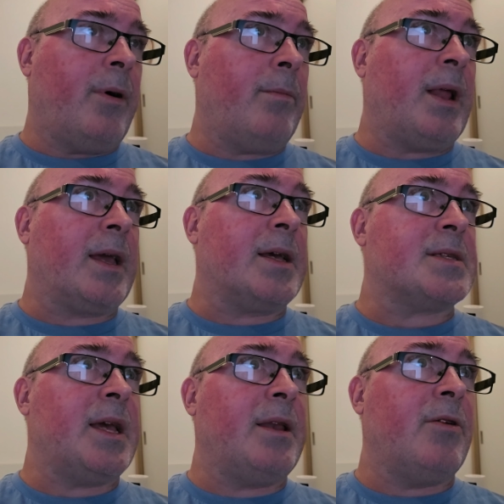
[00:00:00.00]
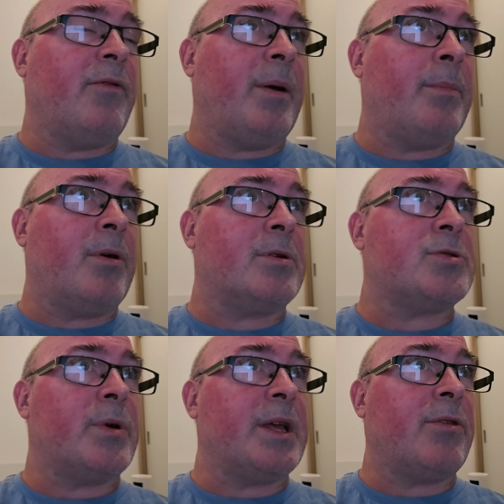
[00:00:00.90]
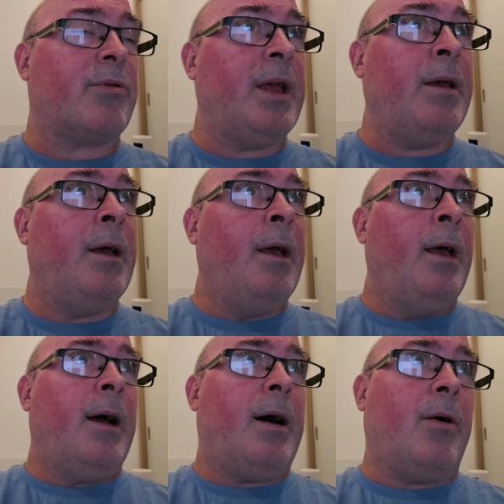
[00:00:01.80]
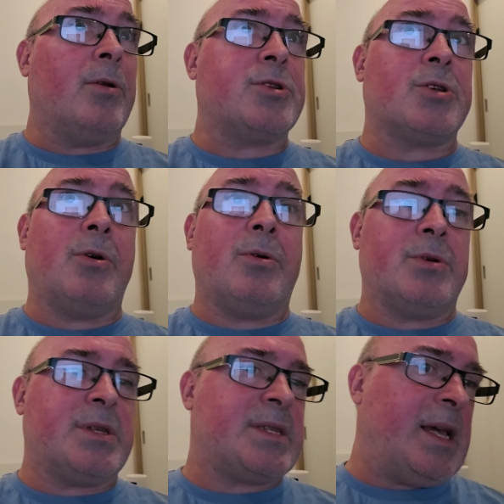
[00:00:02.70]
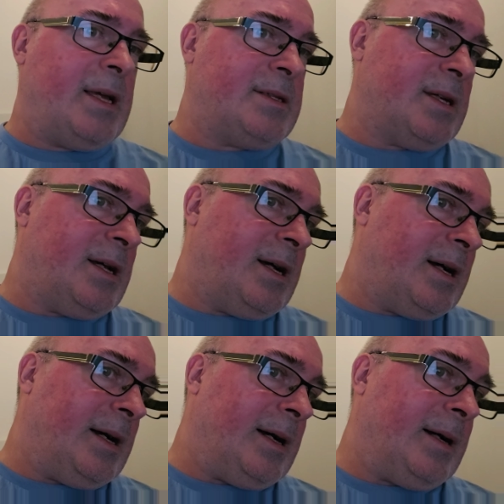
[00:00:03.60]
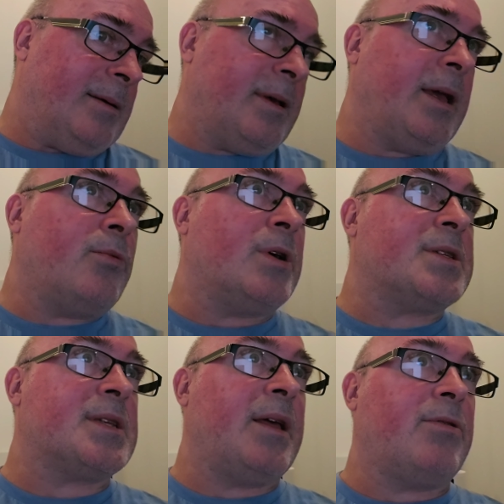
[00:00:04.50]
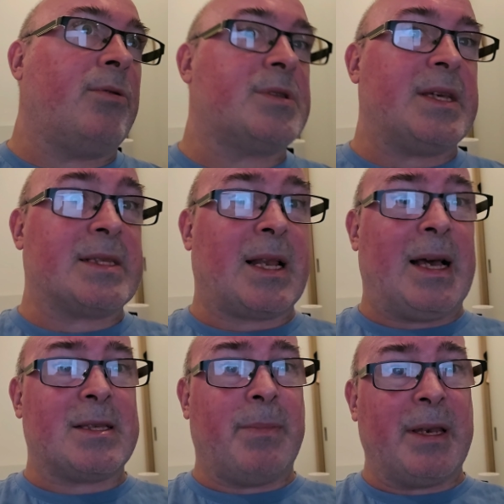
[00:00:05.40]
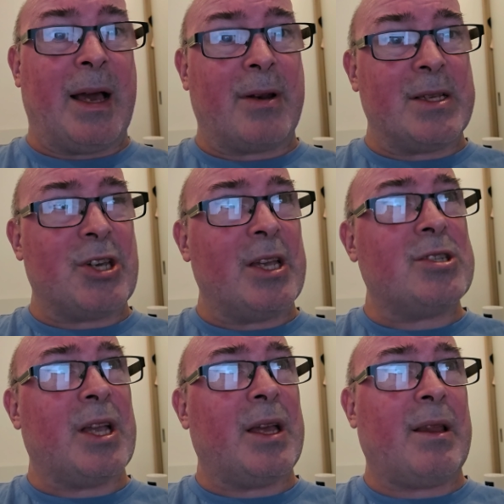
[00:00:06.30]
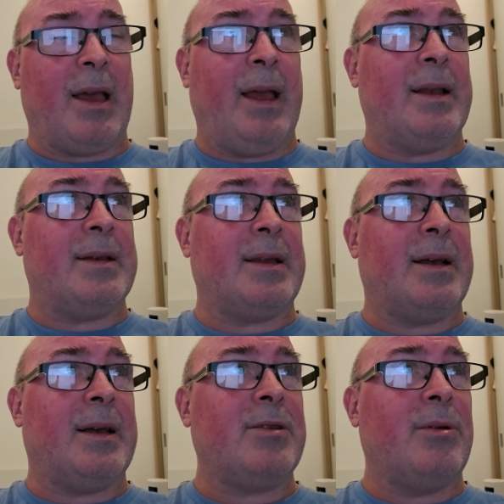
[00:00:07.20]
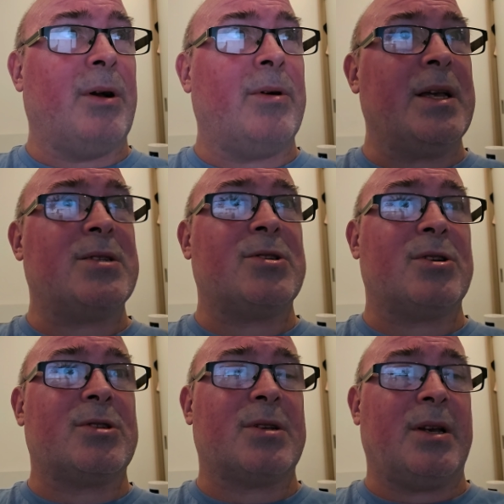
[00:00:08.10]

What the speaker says: like I say November 23 also said it was enthusiast class, but now they changed it, and it's just